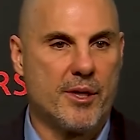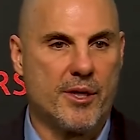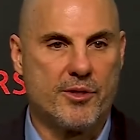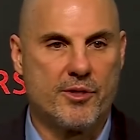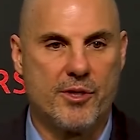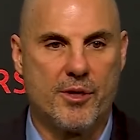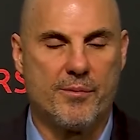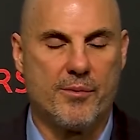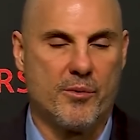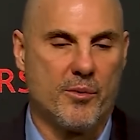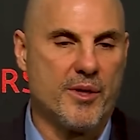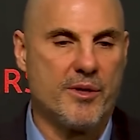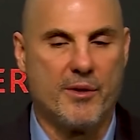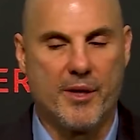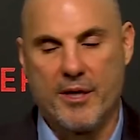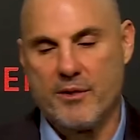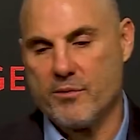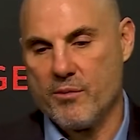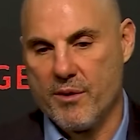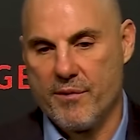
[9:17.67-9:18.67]
Like Chip,
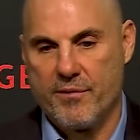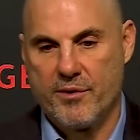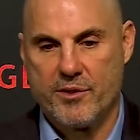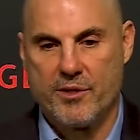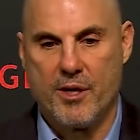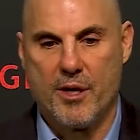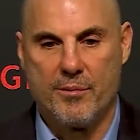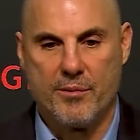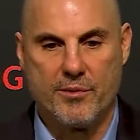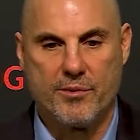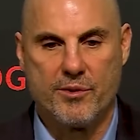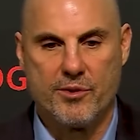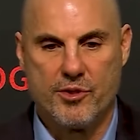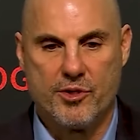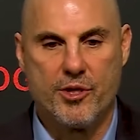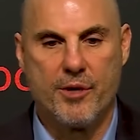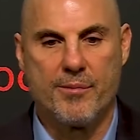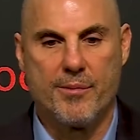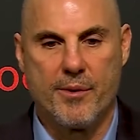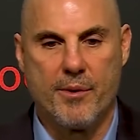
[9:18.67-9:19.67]
that's one of our staples, is
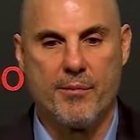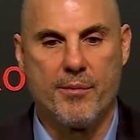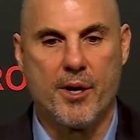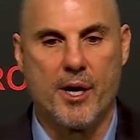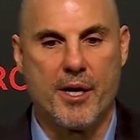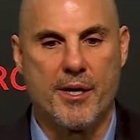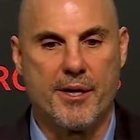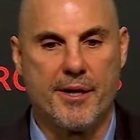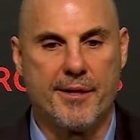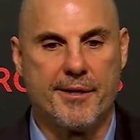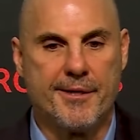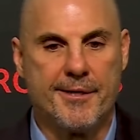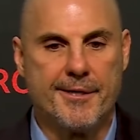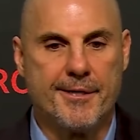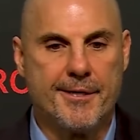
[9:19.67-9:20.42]
chipping the body.